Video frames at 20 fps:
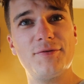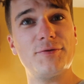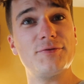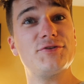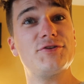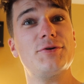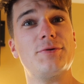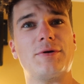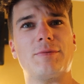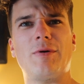
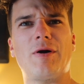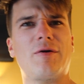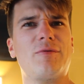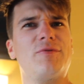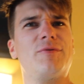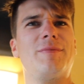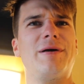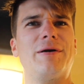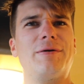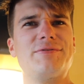tour. Welcome
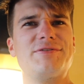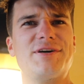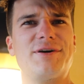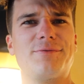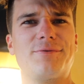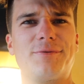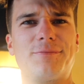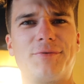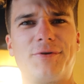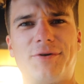to my hotel
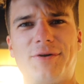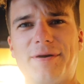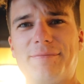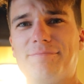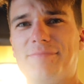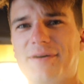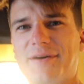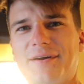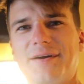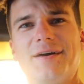room
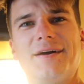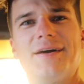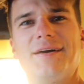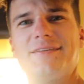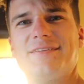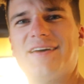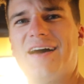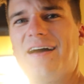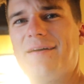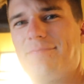crib
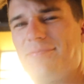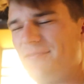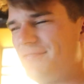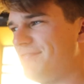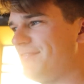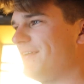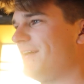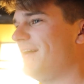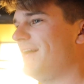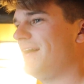type
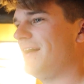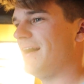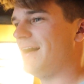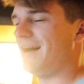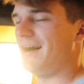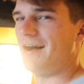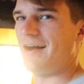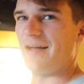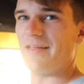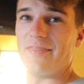of
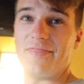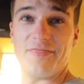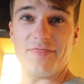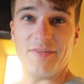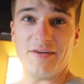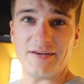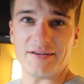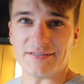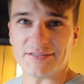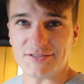
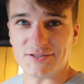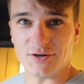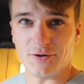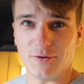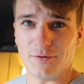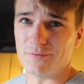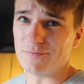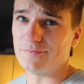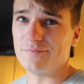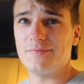thing. So